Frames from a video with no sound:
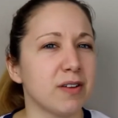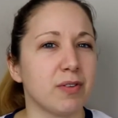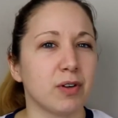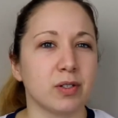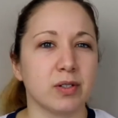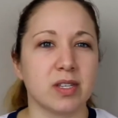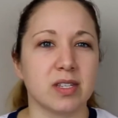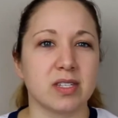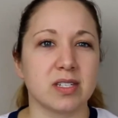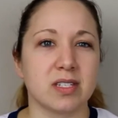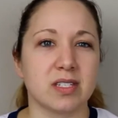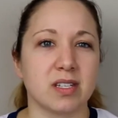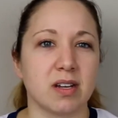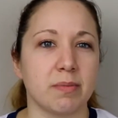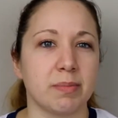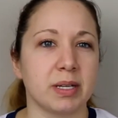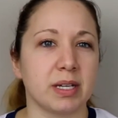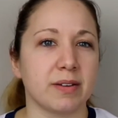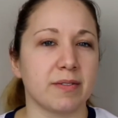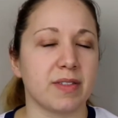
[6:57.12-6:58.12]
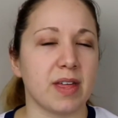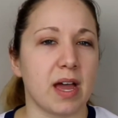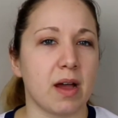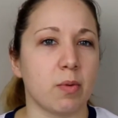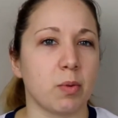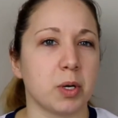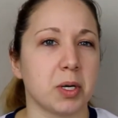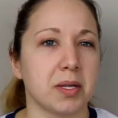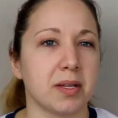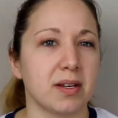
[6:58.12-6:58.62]
heard that the subbing of
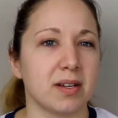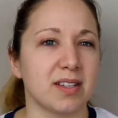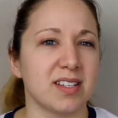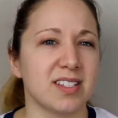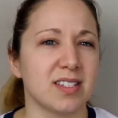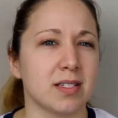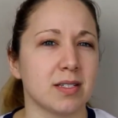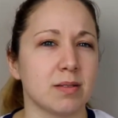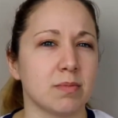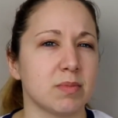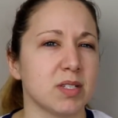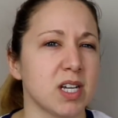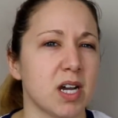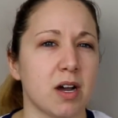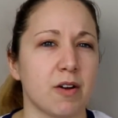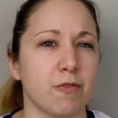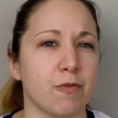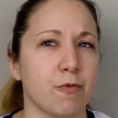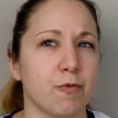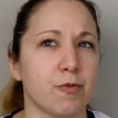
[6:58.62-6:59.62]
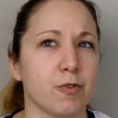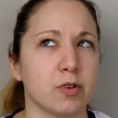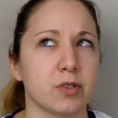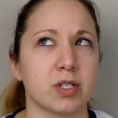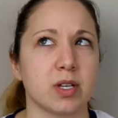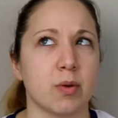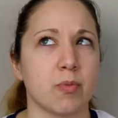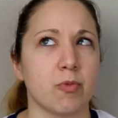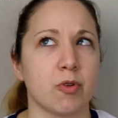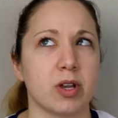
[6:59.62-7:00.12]
that one is tough for
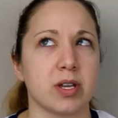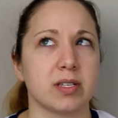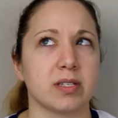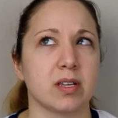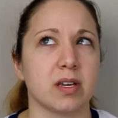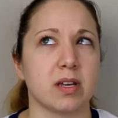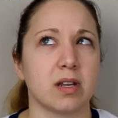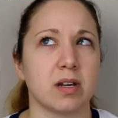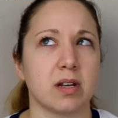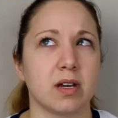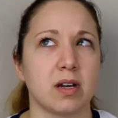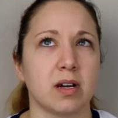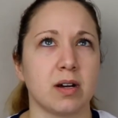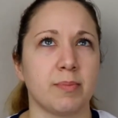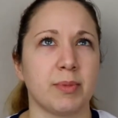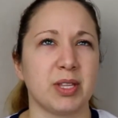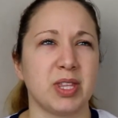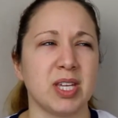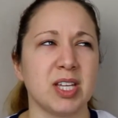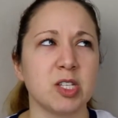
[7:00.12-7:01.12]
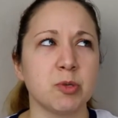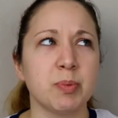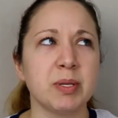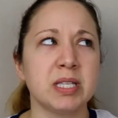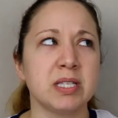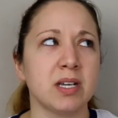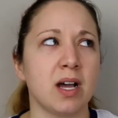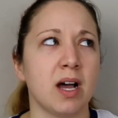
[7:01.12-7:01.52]
some reason. I think it's been